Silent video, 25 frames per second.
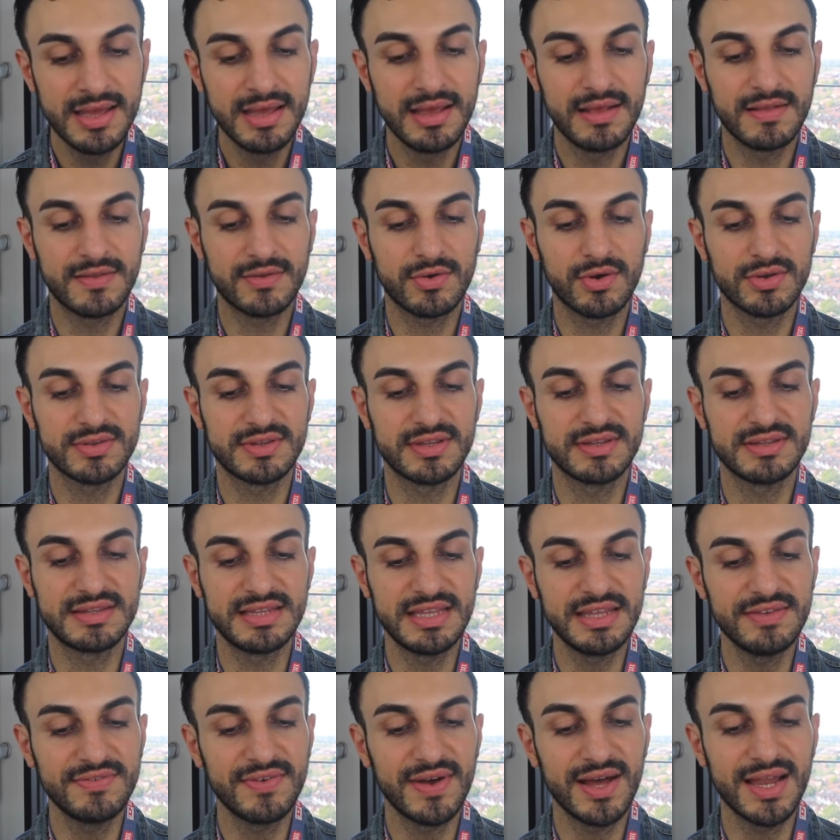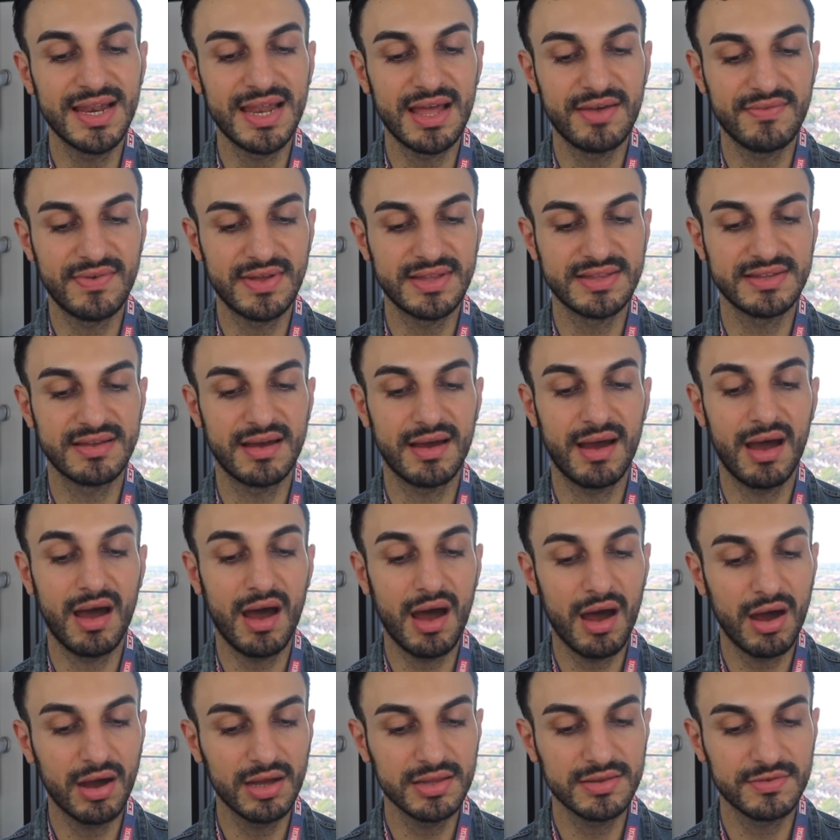It's got the Diva Lavender
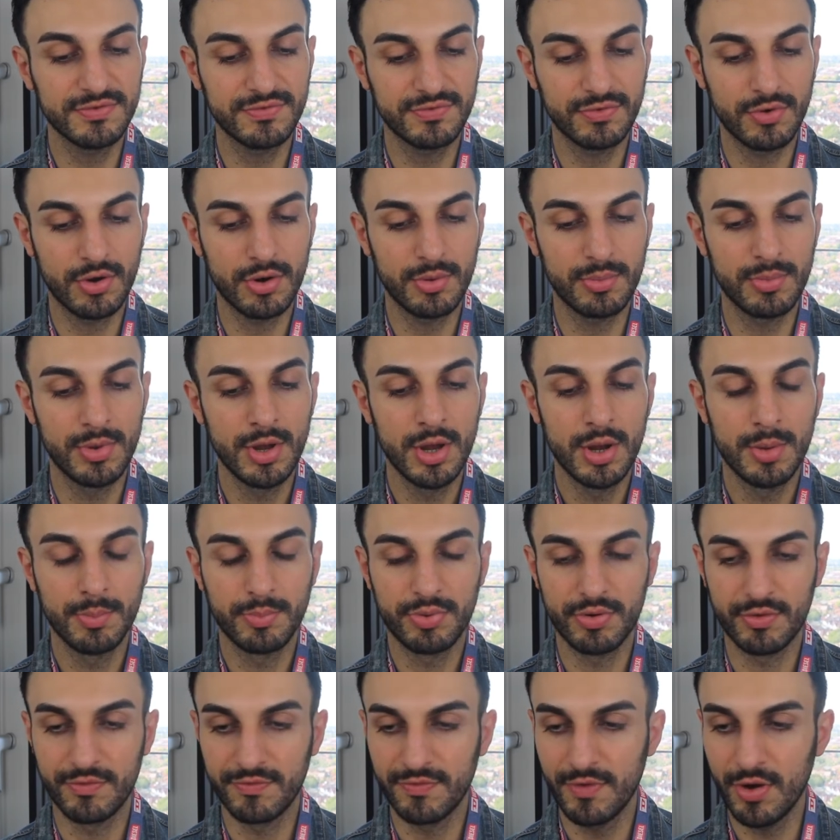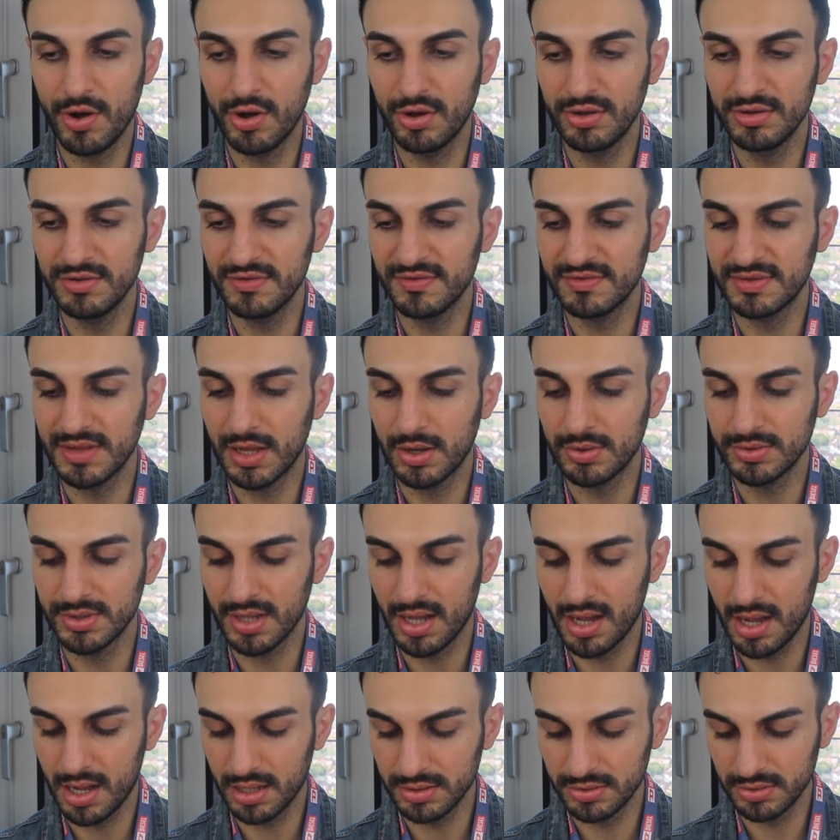Heart from Provence. Now
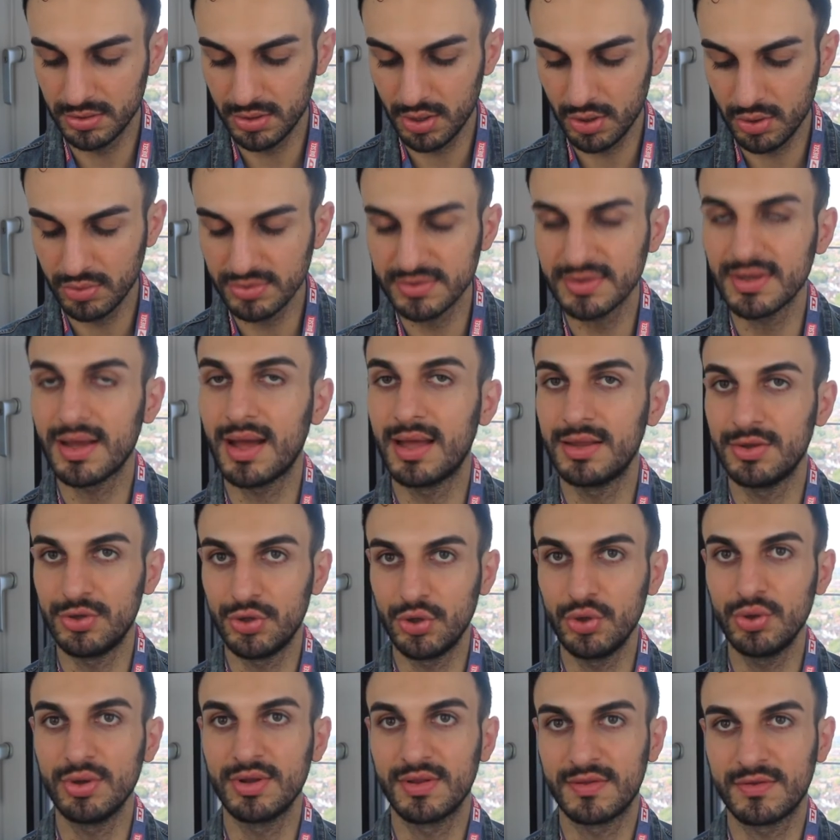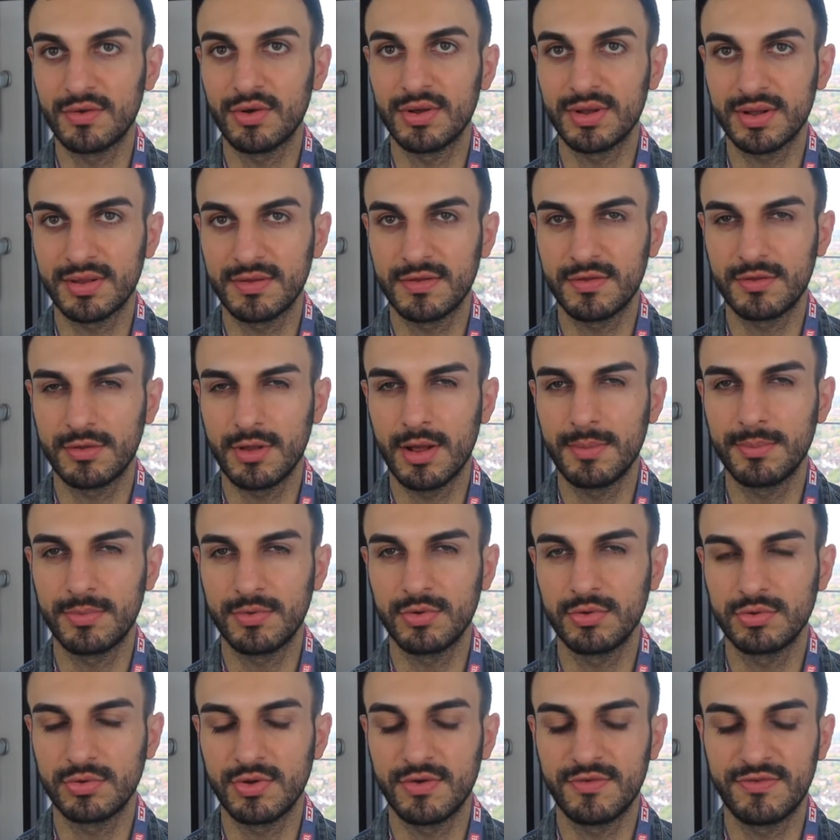the heart note, I knew it's got some
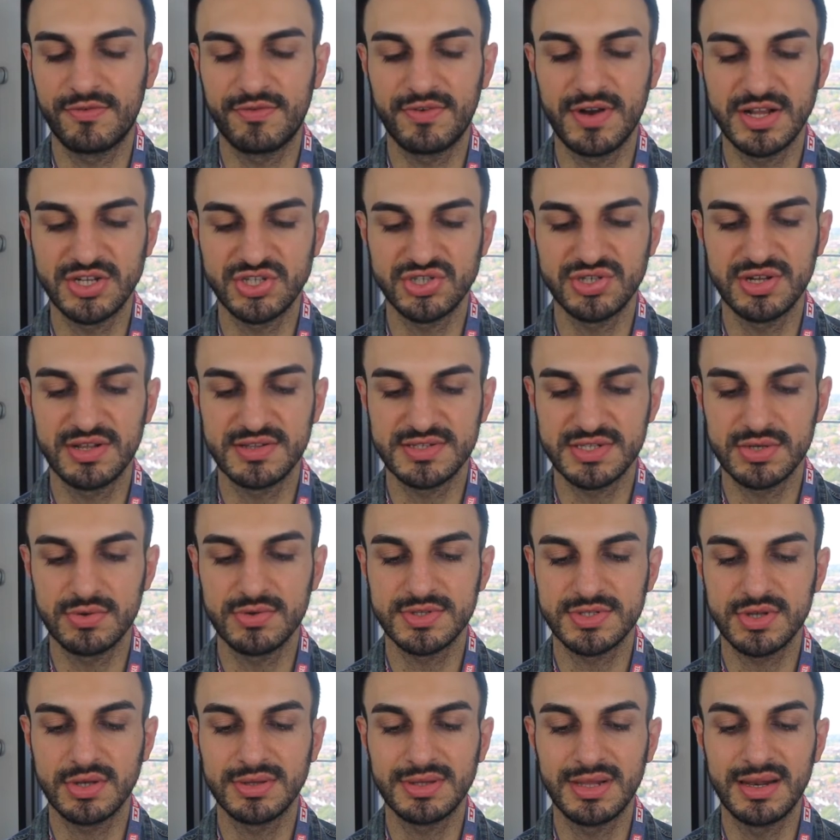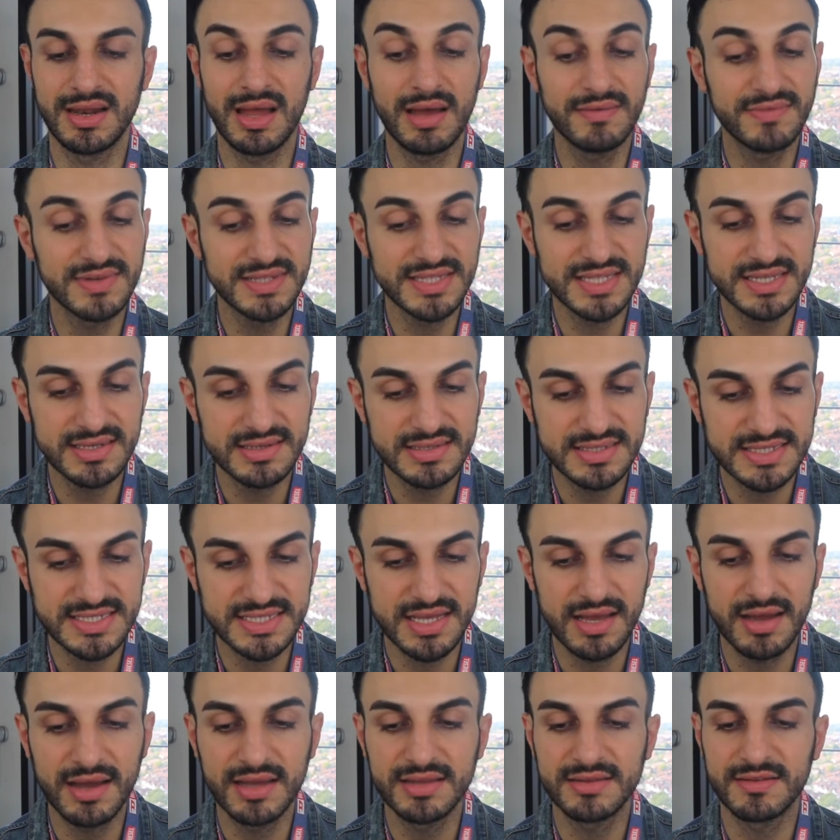sort of freshness, so it's got the lavender
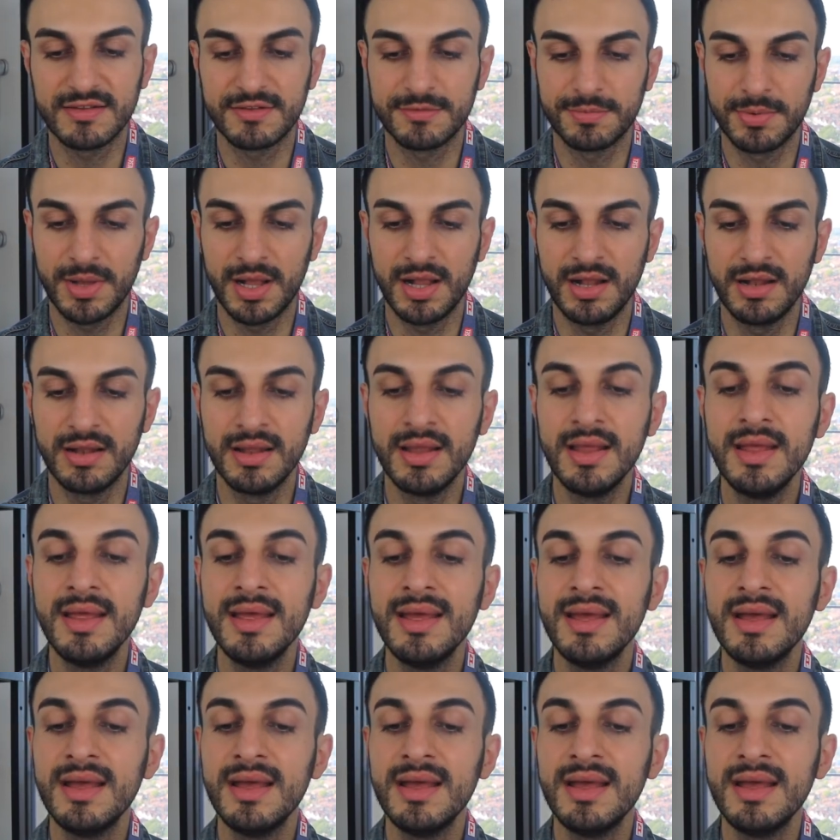inside as well.